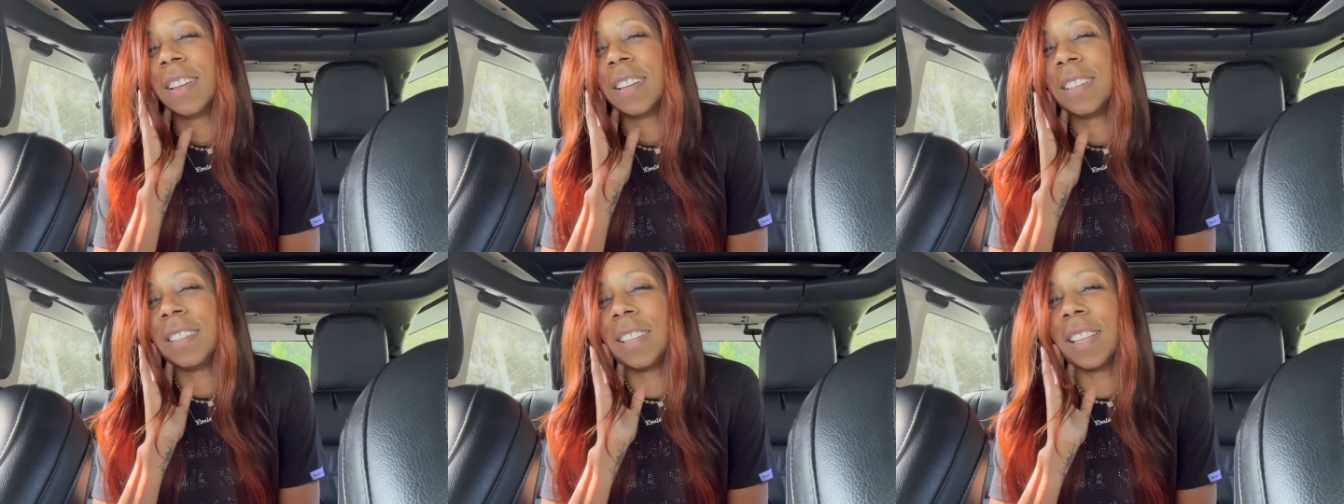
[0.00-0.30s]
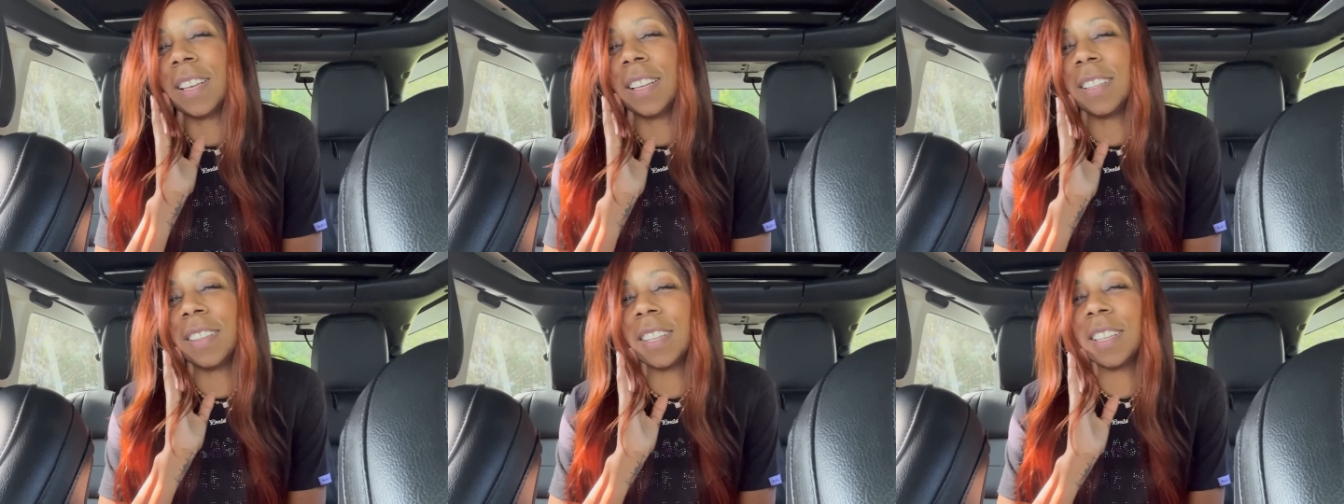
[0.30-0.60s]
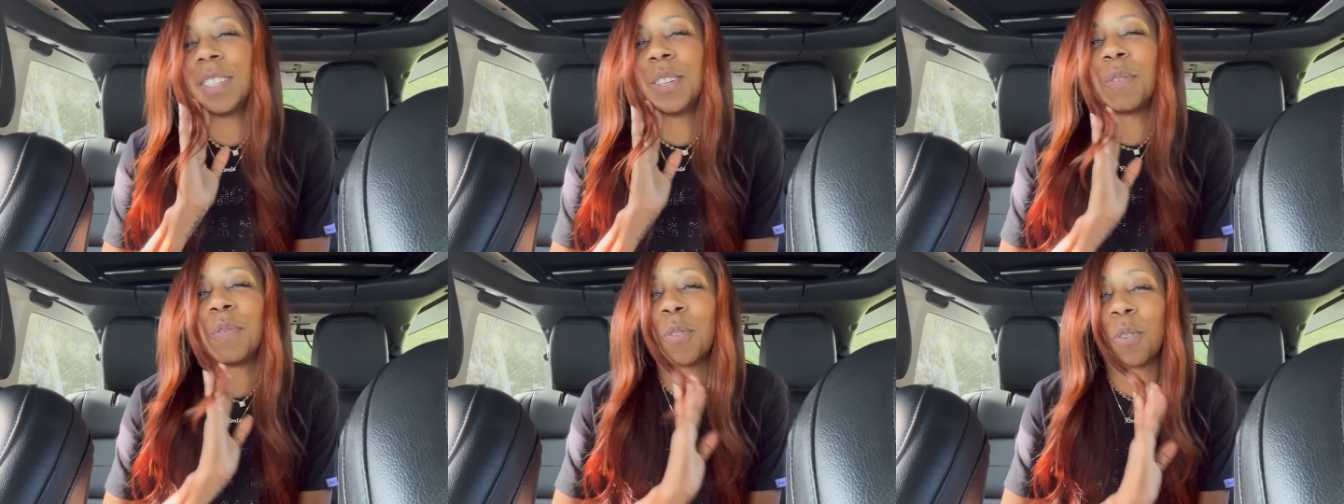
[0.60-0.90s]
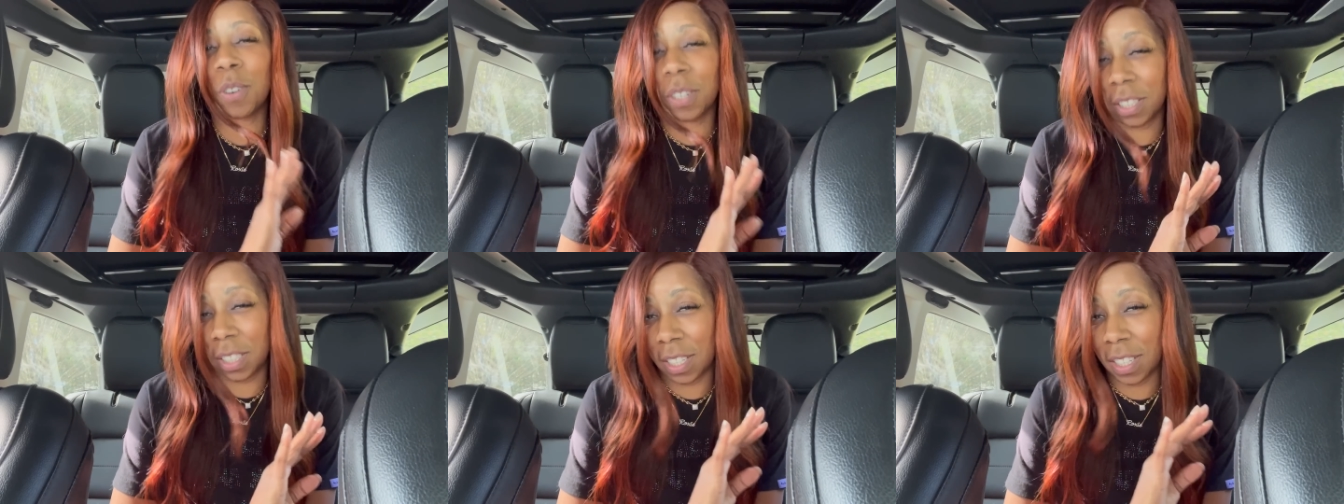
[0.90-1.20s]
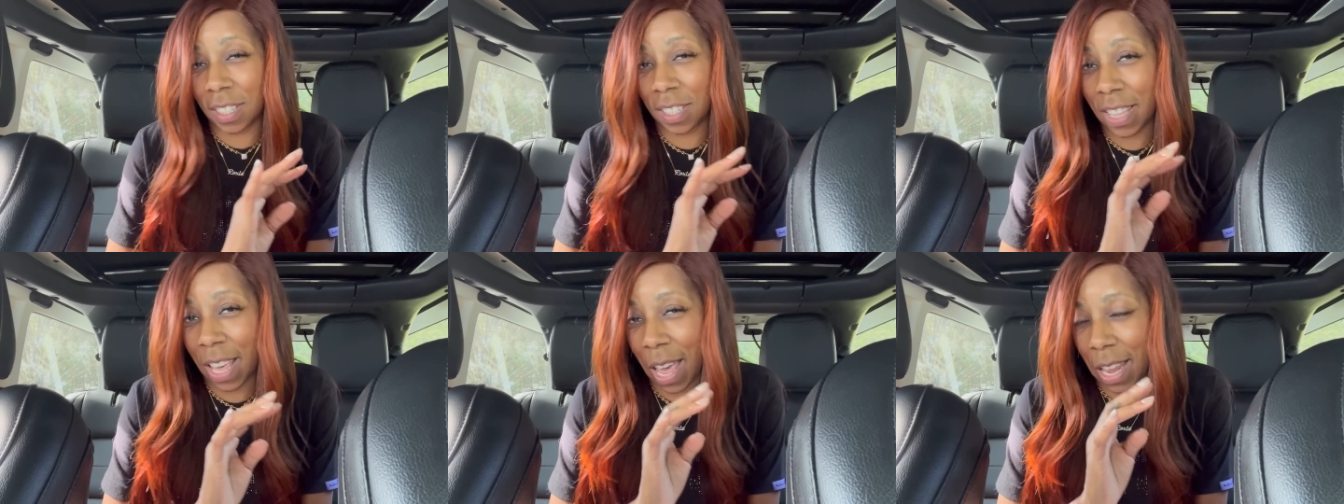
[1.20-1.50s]
the, the
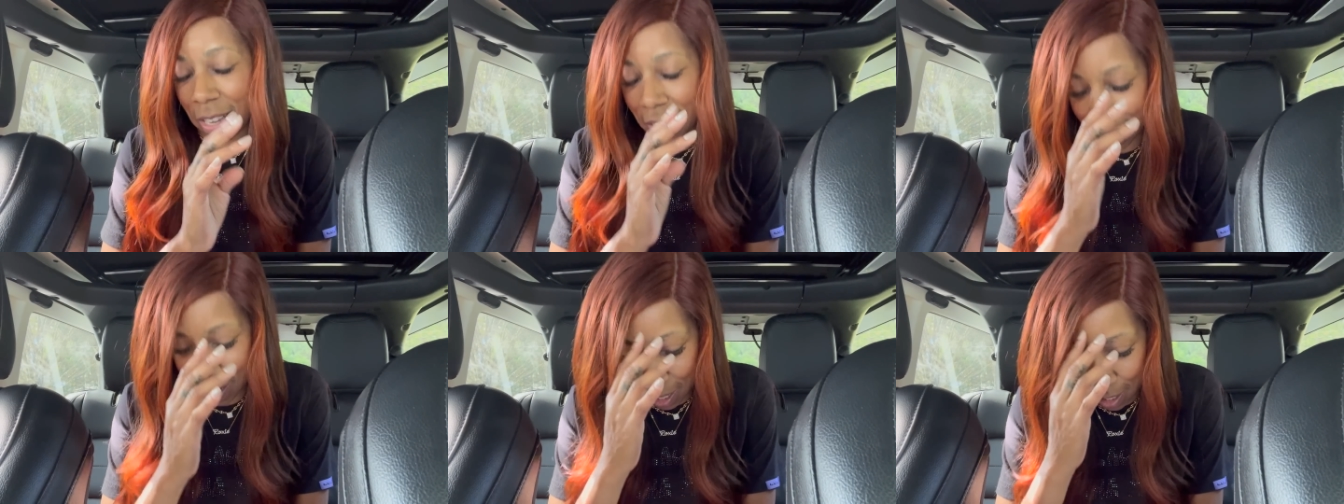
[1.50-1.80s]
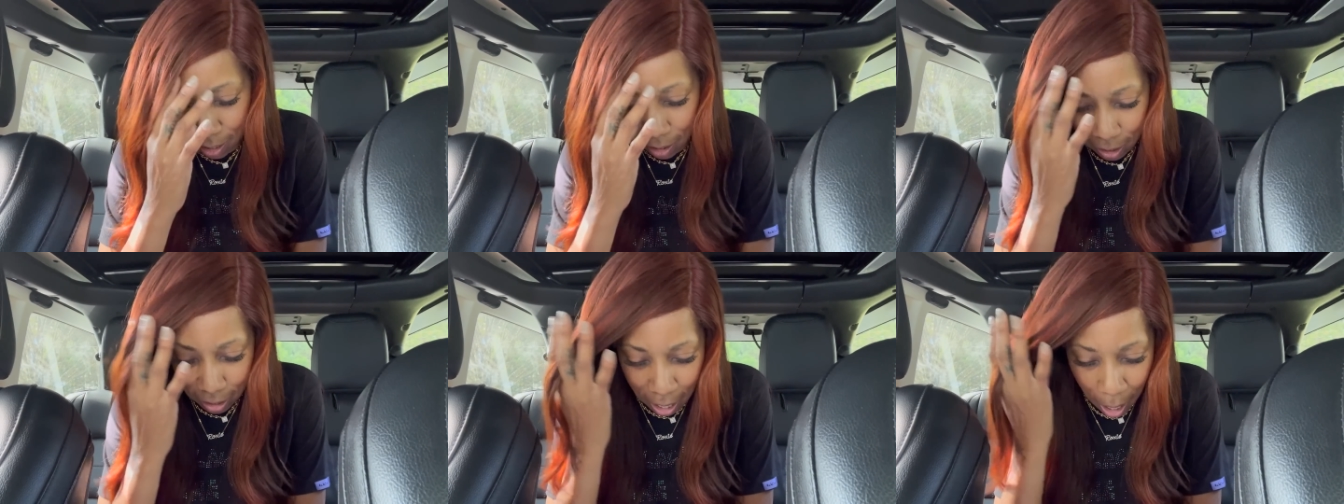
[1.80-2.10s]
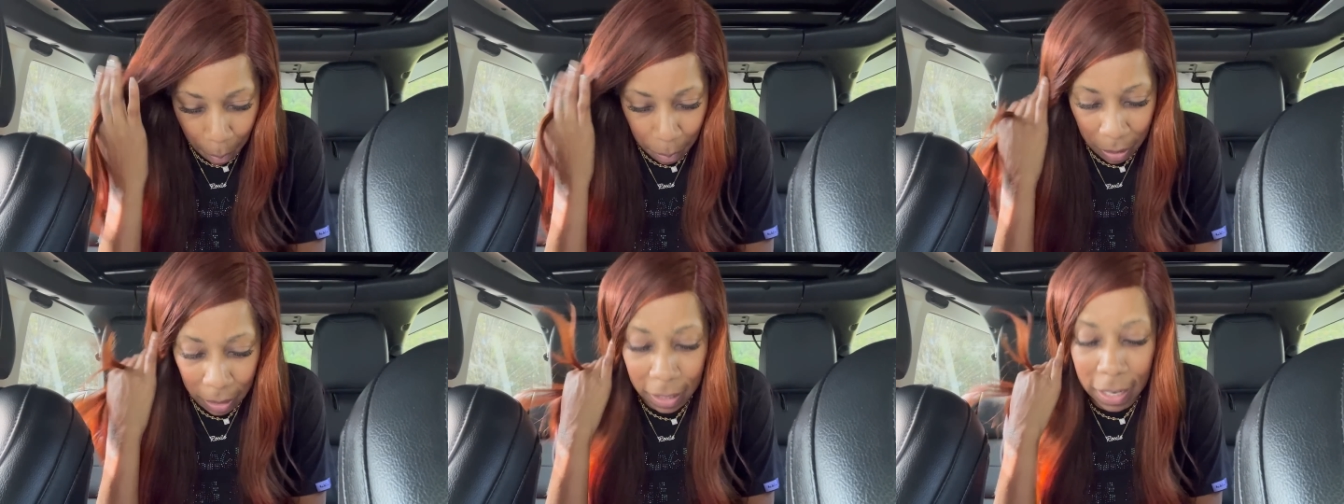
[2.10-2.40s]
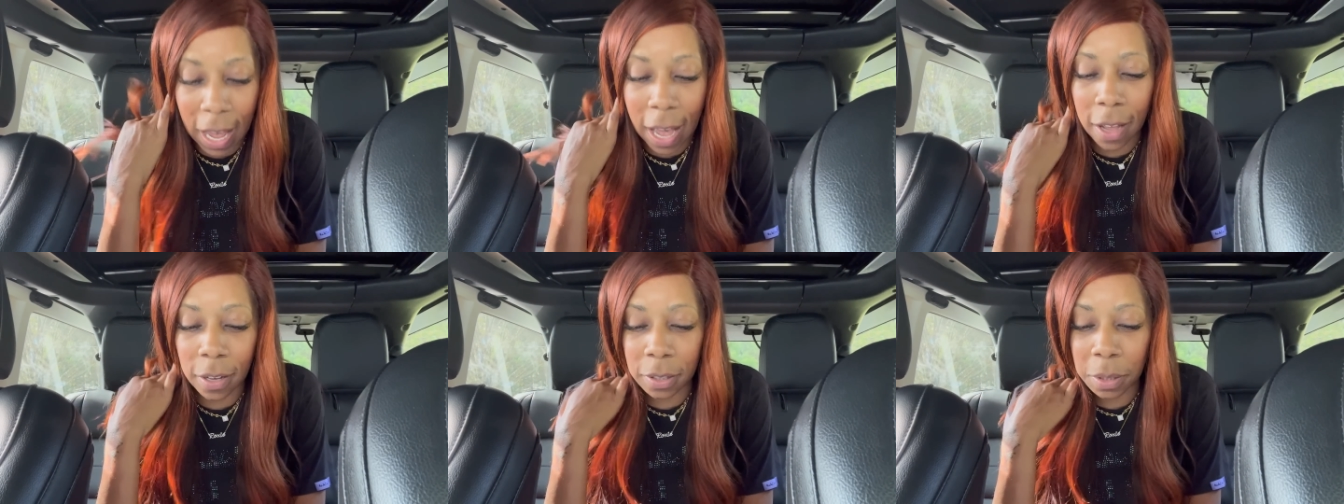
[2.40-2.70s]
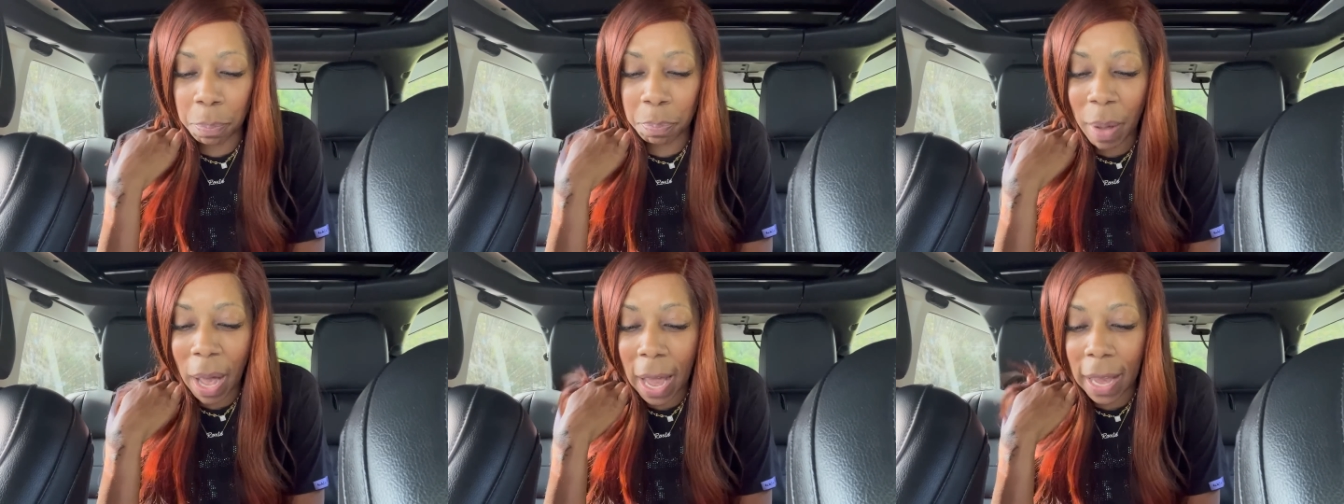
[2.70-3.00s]
divorces that is coming down
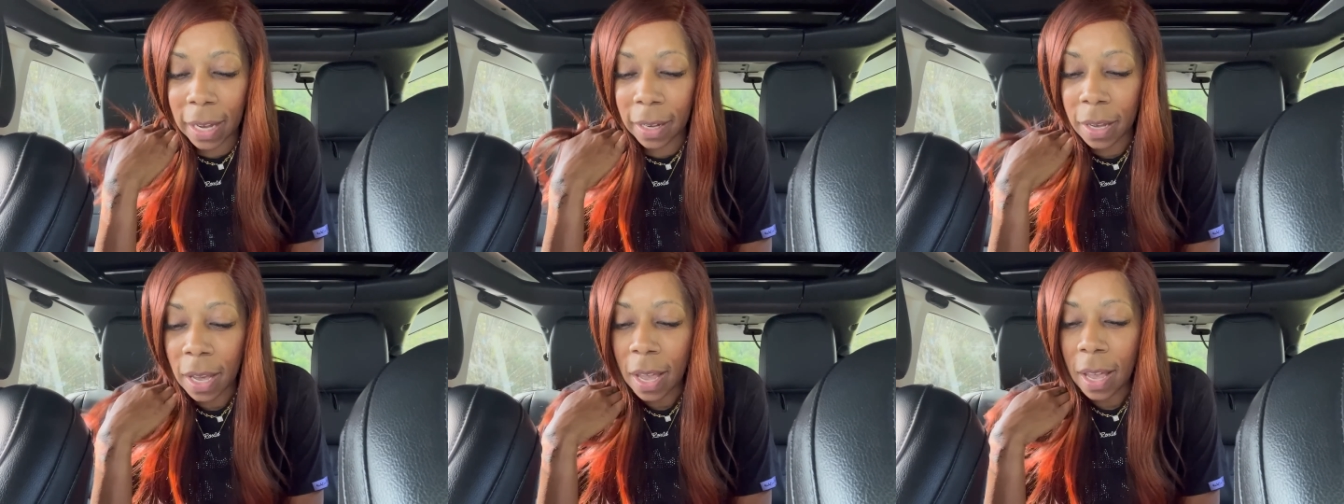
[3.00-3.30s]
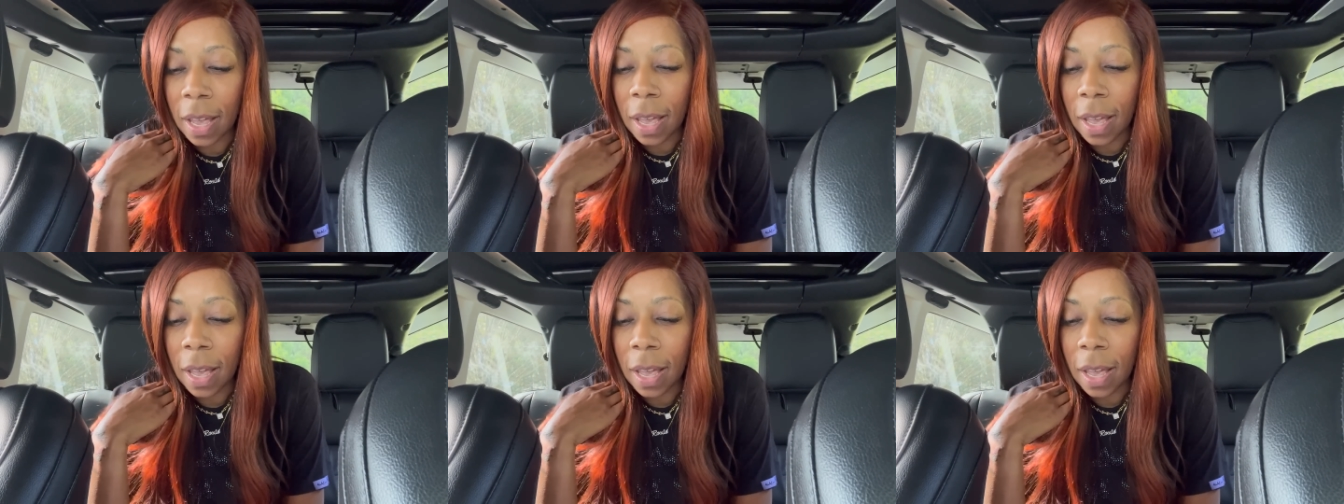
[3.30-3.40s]
the pike.